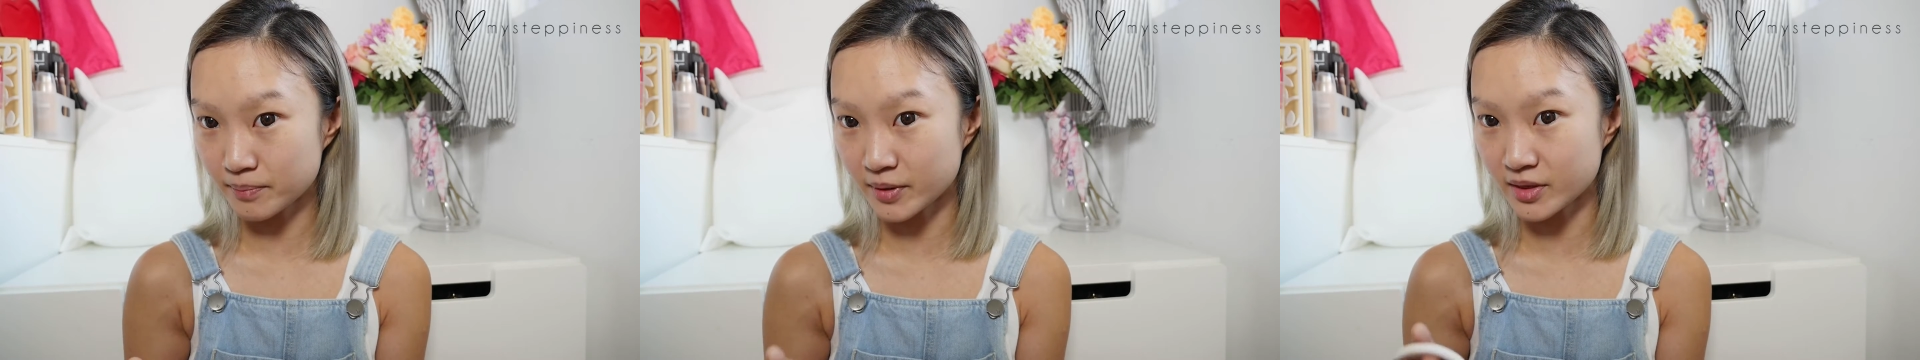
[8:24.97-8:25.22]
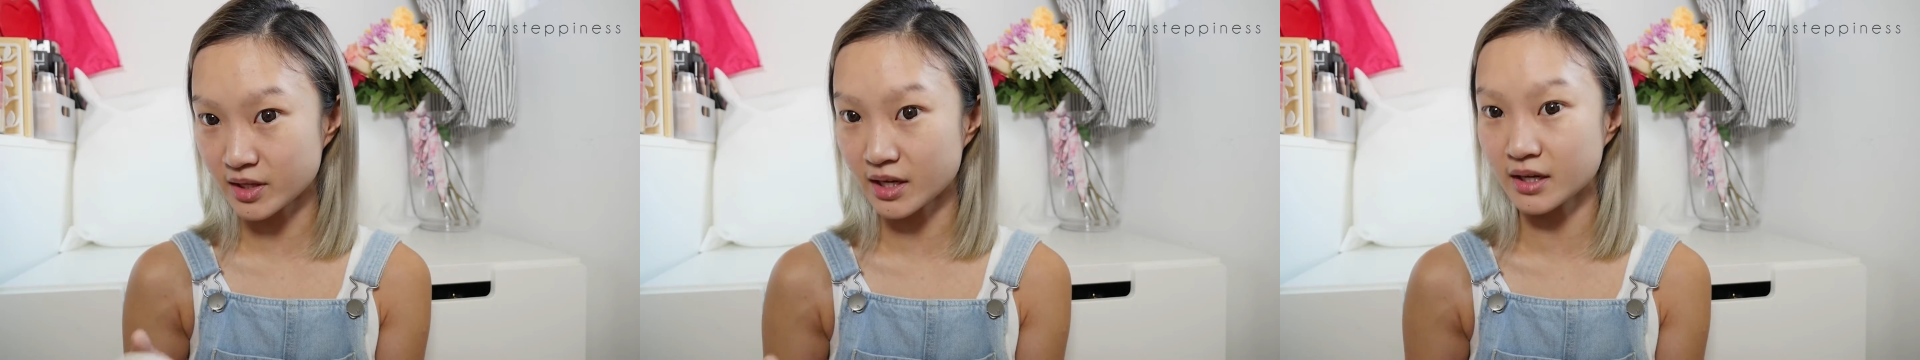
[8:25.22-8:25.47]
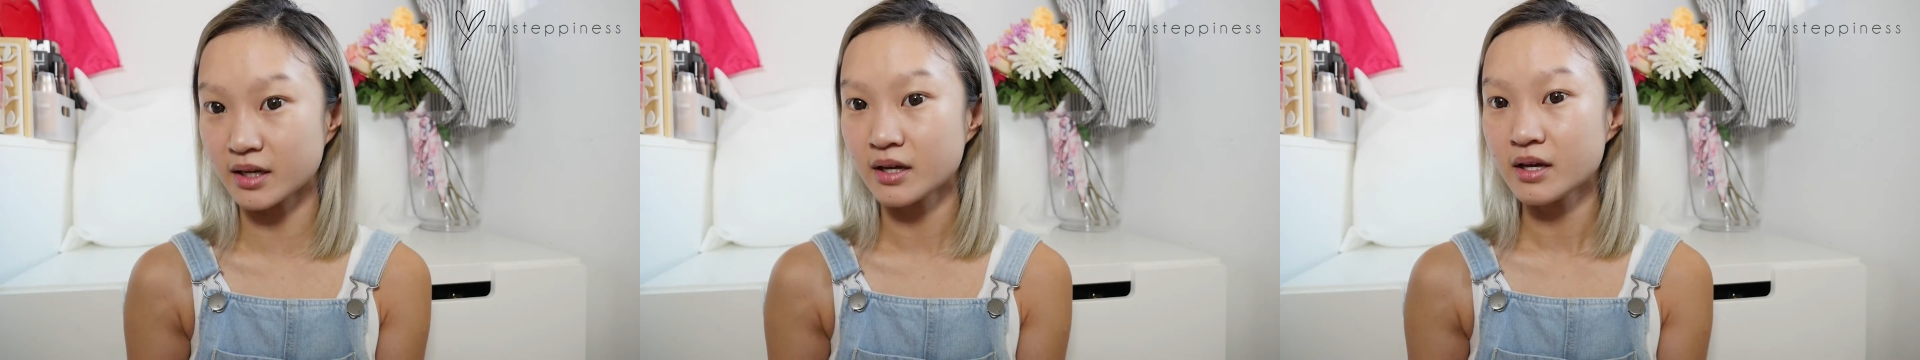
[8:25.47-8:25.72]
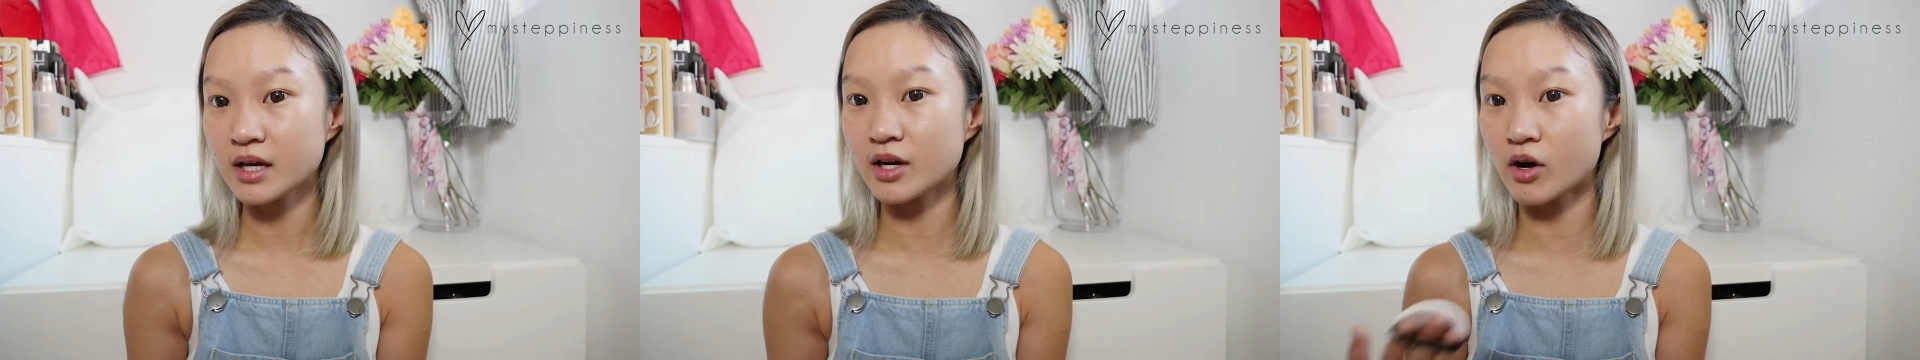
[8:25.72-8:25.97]
but then
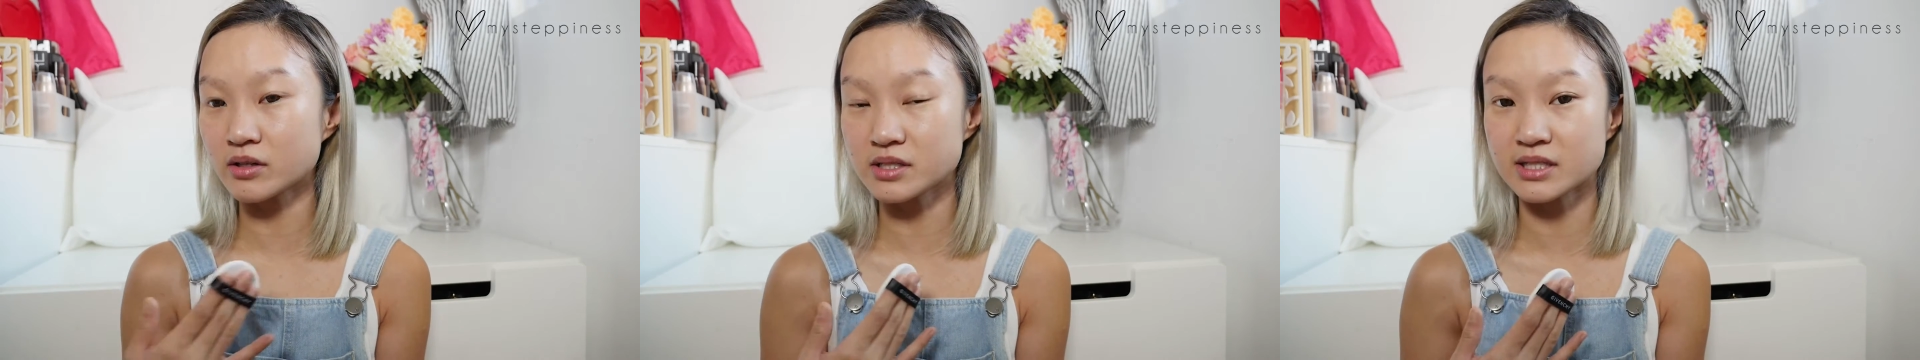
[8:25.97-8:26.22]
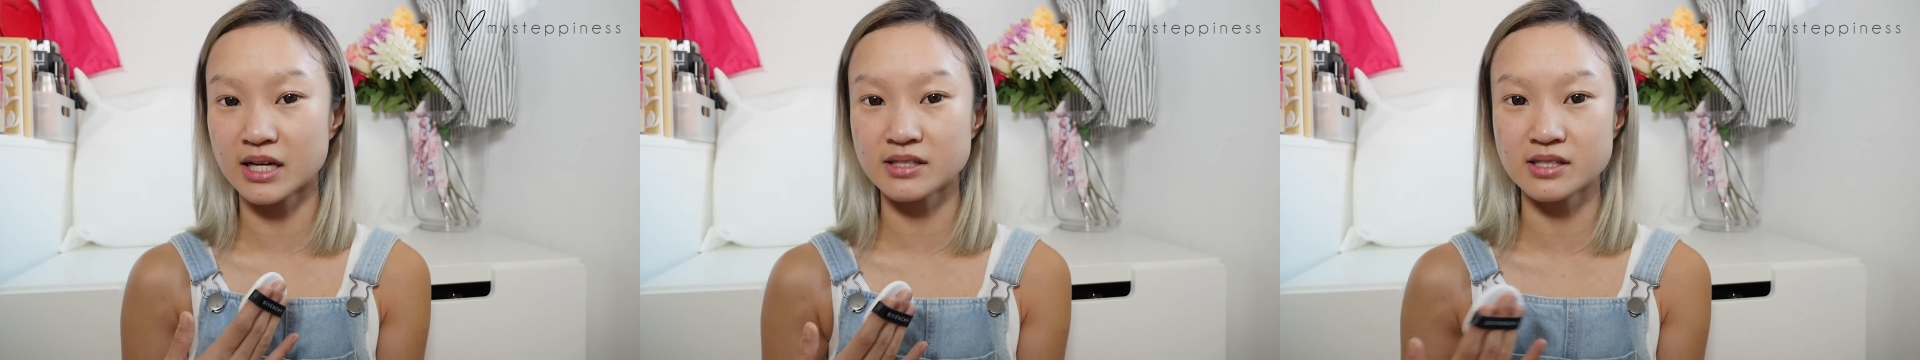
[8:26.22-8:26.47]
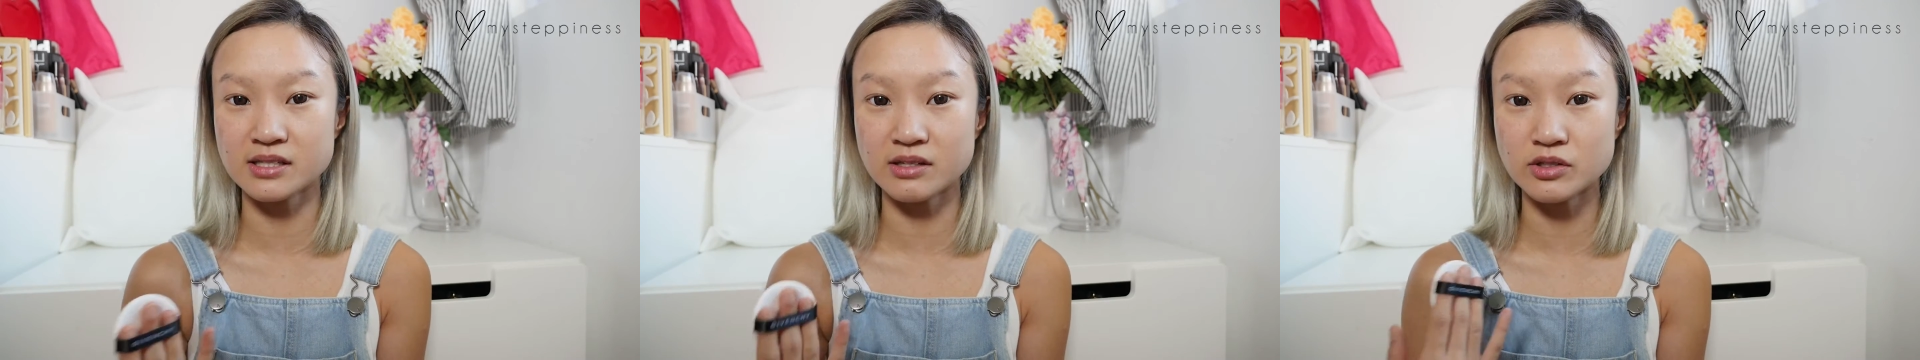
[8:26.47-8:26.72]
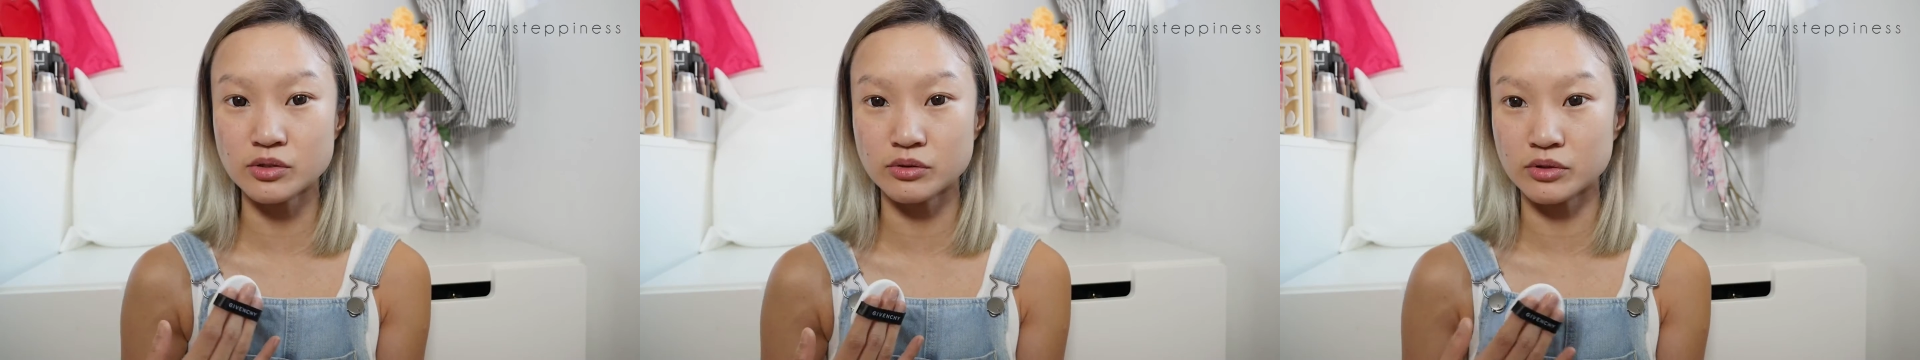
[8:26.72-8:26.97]
it oxidizes
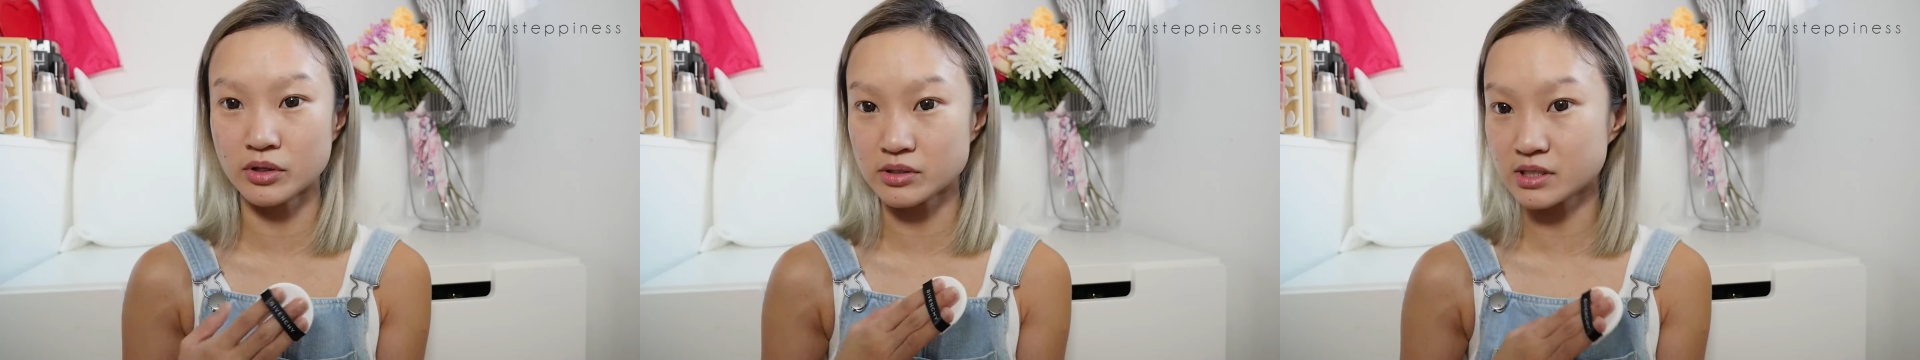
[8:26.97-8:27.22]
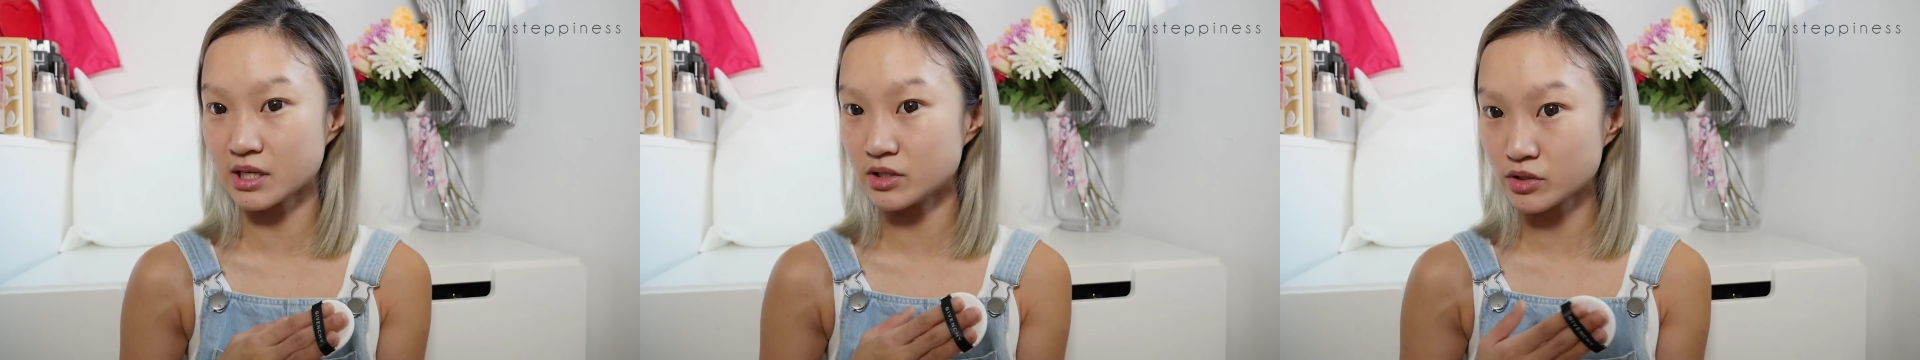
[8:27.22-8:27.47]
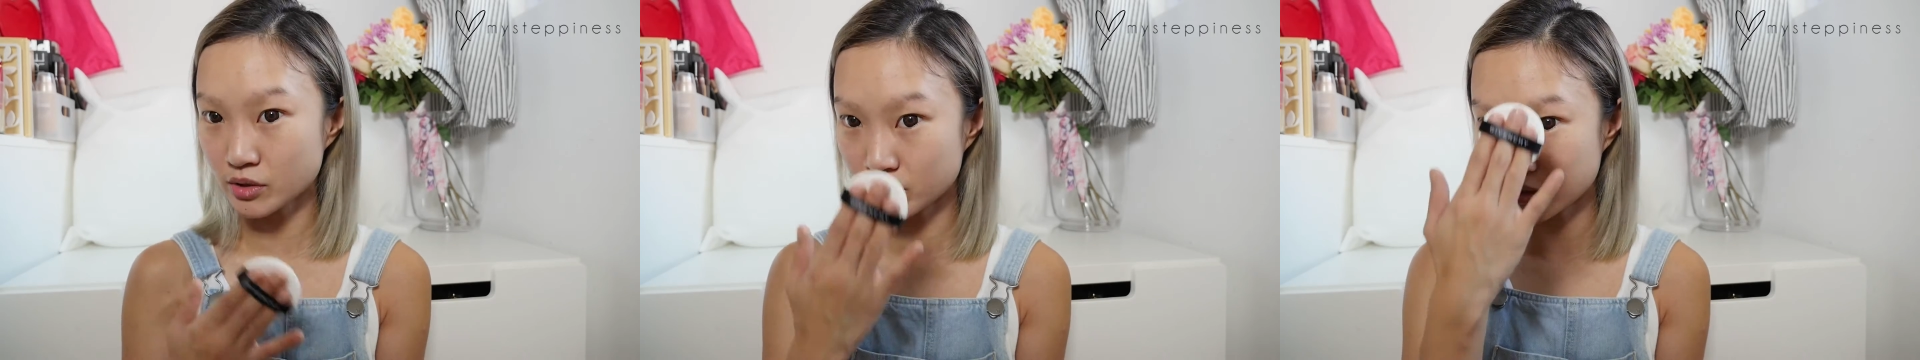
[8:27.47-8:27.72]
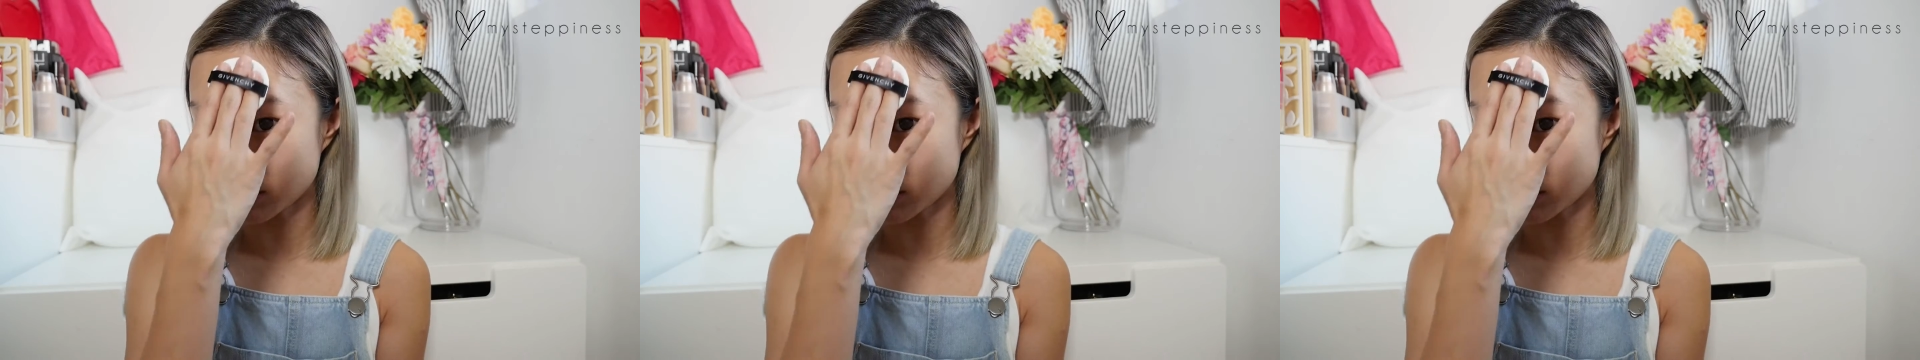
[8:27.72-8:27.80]
into your skin tone